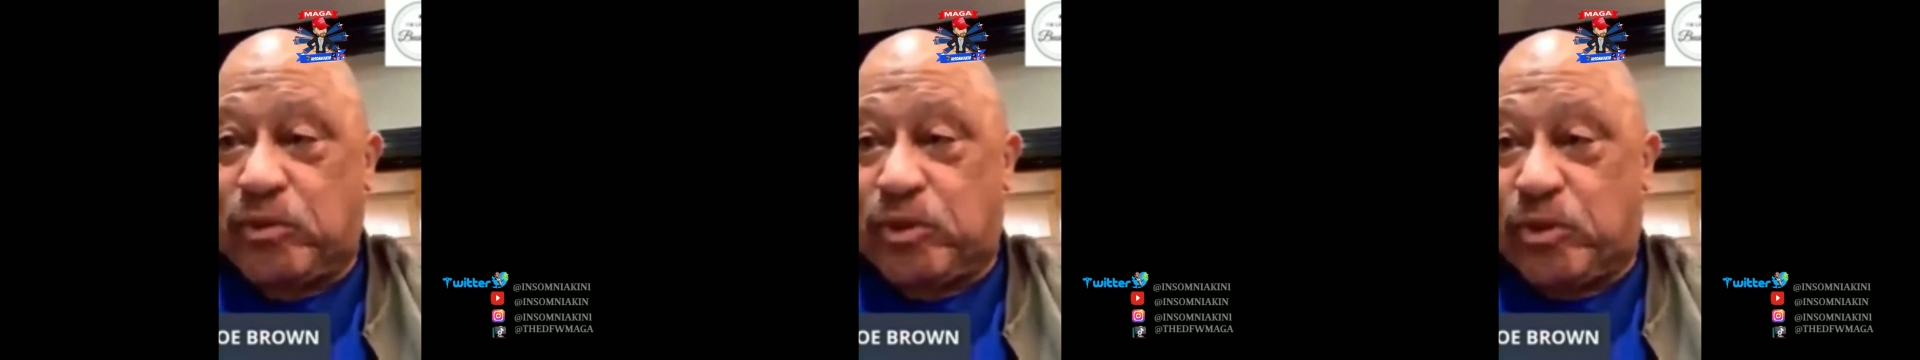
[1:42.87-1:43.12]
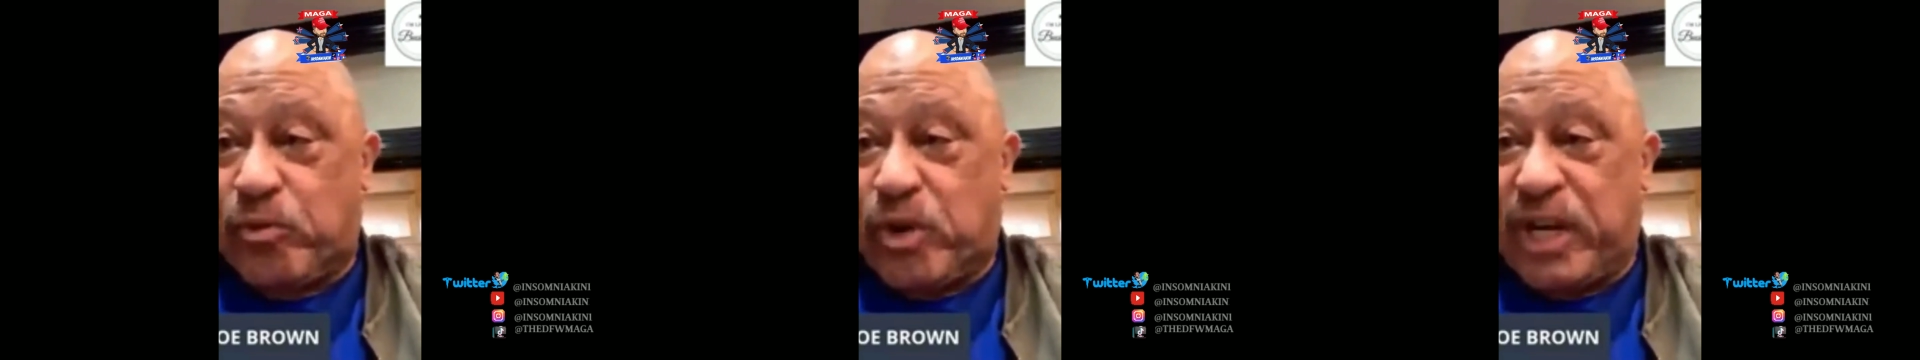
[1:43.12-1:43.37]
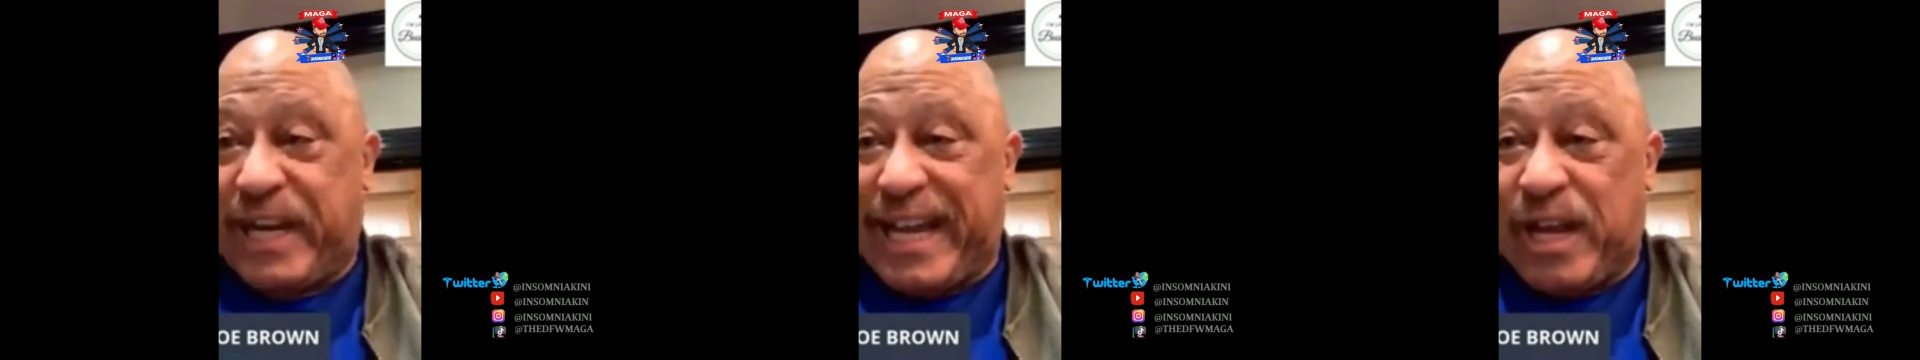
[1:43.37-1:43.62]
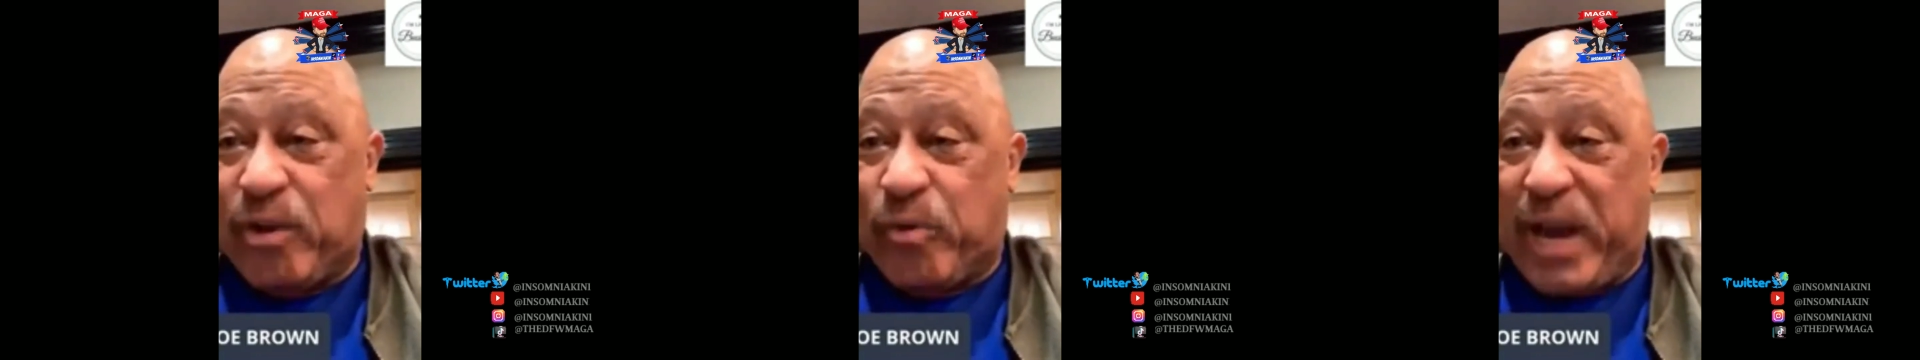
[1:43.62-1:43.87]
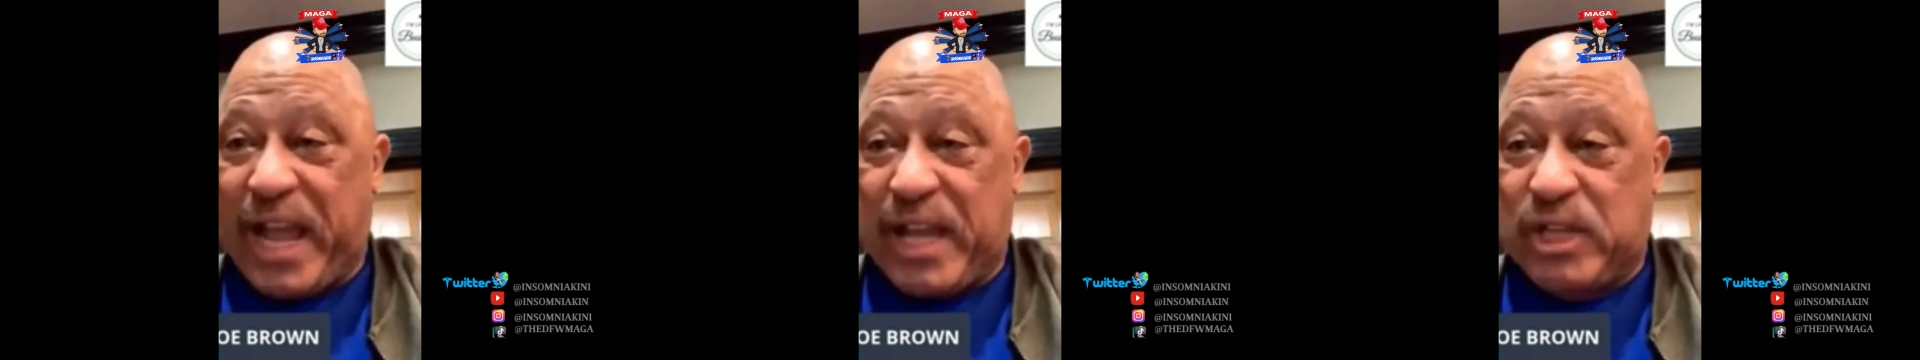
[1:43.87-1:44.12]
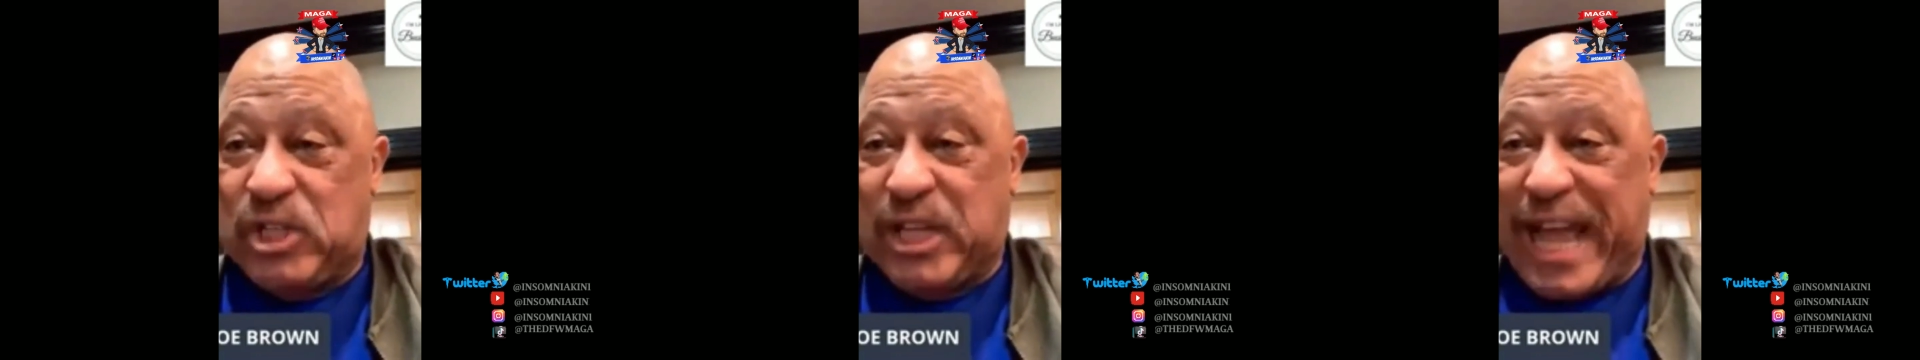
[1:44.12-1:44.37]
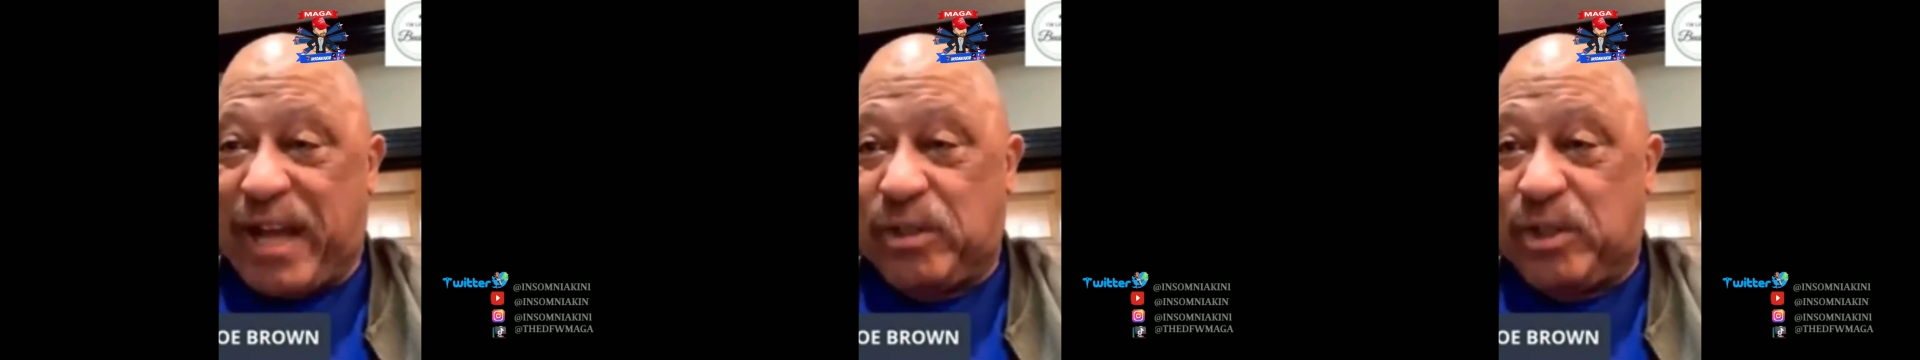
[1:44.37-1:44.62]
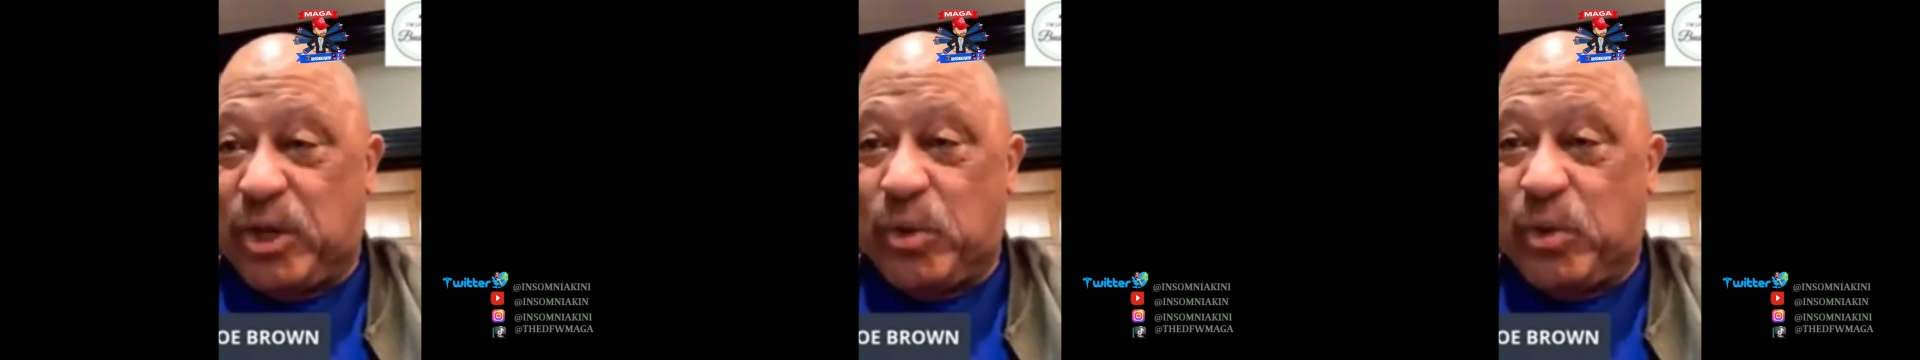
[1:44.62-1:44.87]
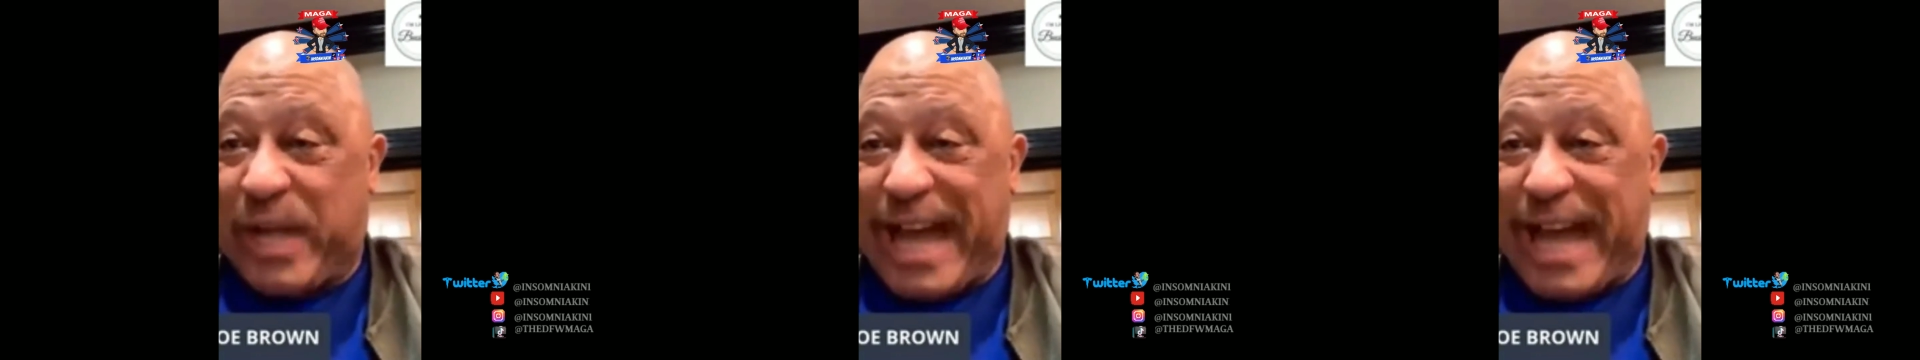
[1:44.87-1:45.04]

was a rundown, ransacked old